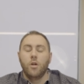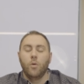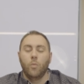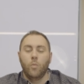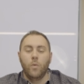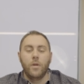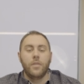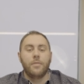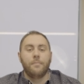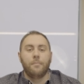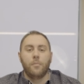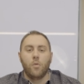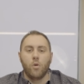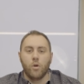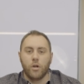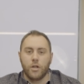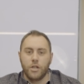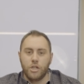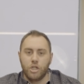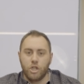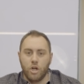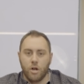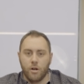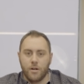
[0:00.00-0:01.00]
with
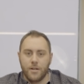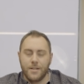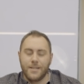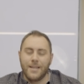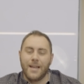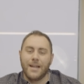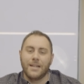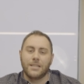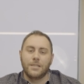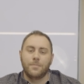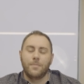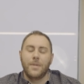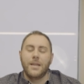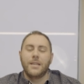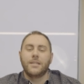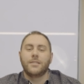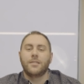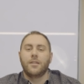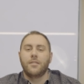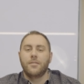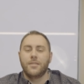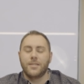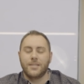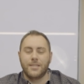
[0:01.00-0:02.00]
Mortgage Architects
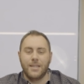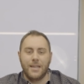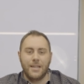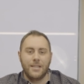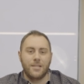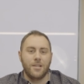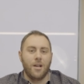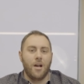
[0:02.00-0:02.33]
based out of the St.